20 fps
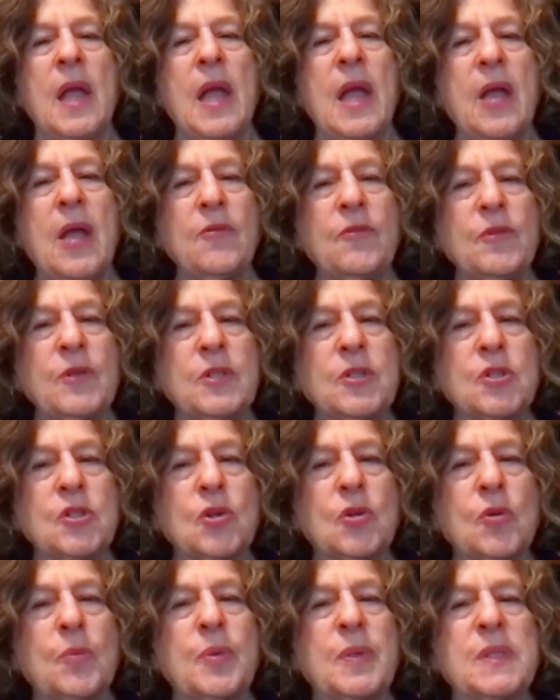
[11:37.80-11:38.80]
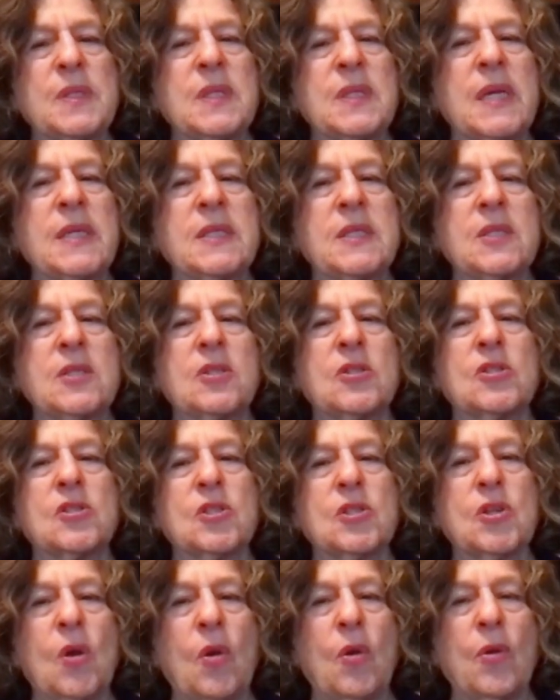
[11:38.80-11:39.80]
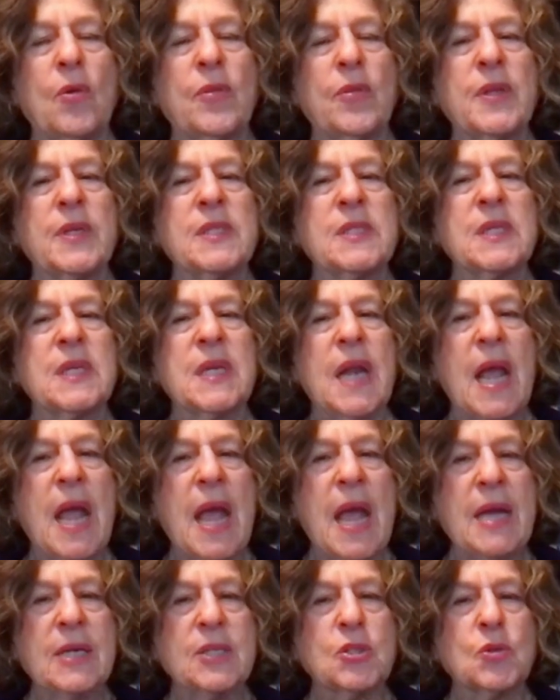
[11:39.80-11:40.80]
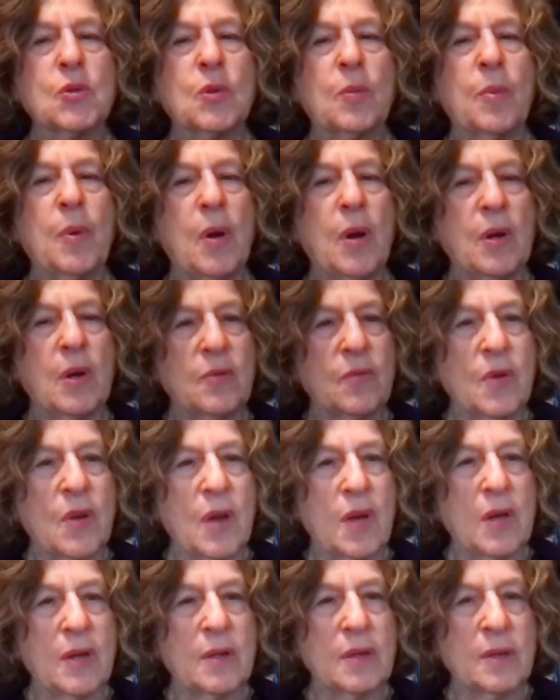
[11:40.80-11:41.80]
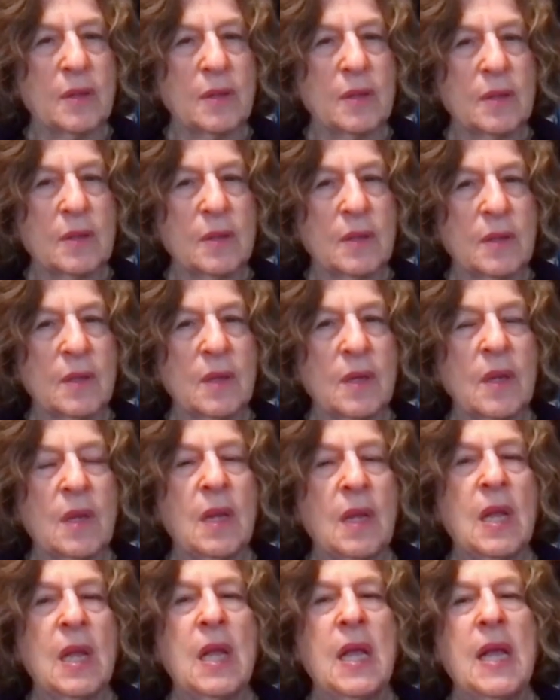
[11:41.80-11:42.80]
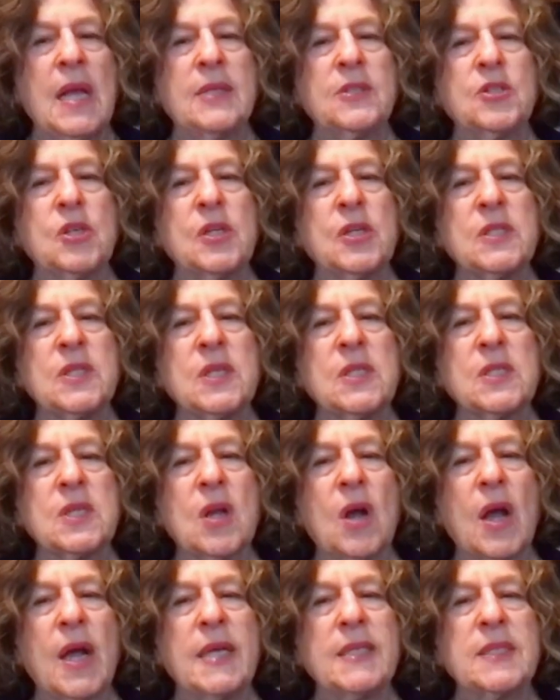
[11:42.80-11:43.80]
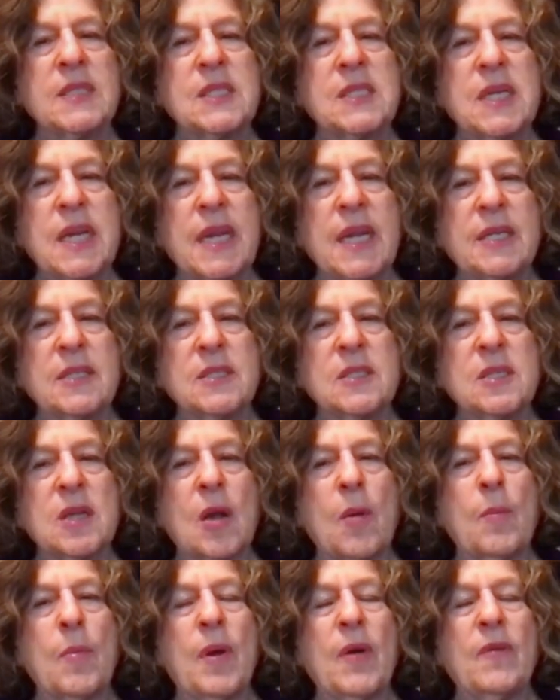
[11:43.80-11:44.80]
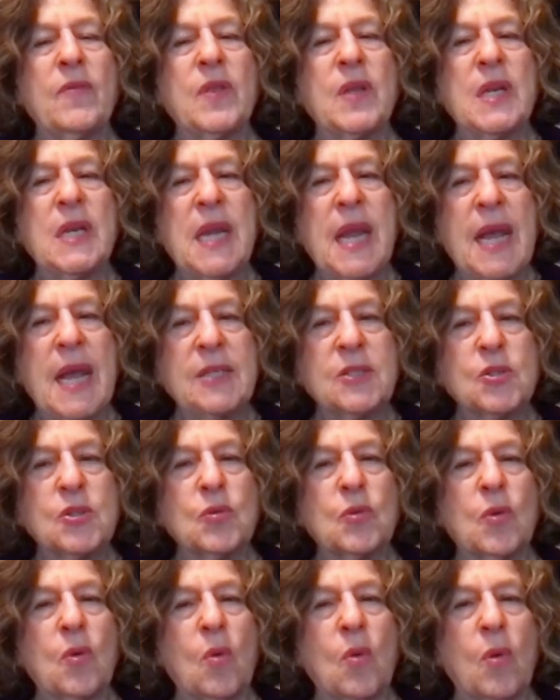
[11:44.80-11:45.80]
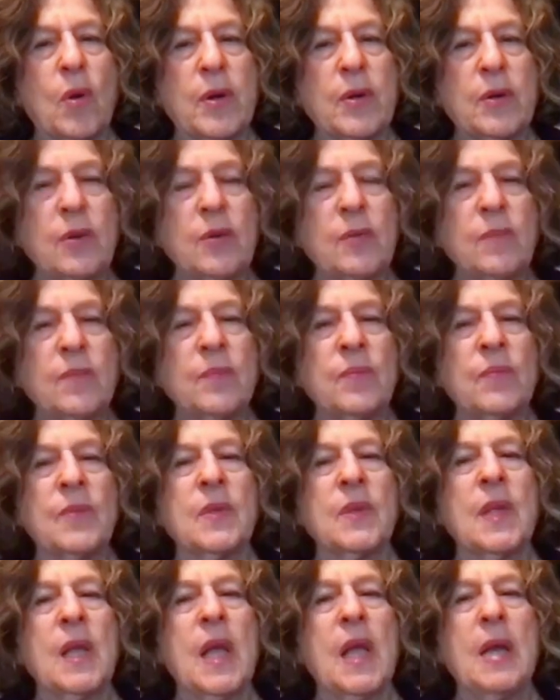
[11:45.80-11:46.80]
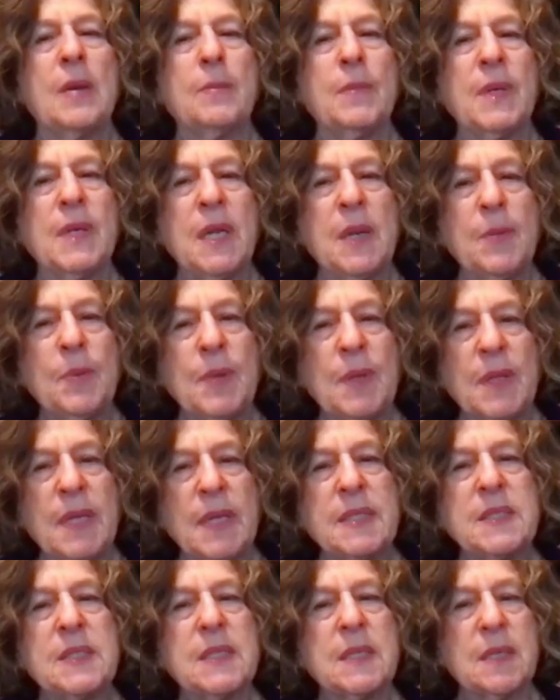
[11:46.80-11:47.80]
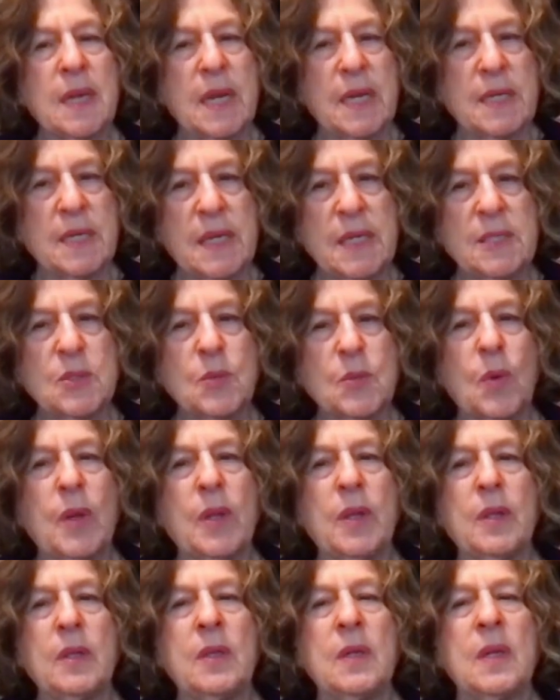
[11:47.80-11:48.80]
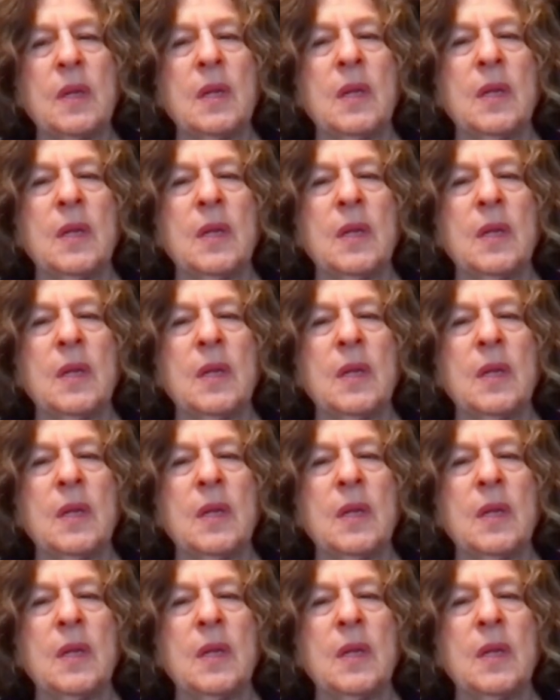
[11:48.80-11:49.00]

Every Jew possesses a soul that is an actual part of God. And just as God stands above the natural order and manipulates it at his will,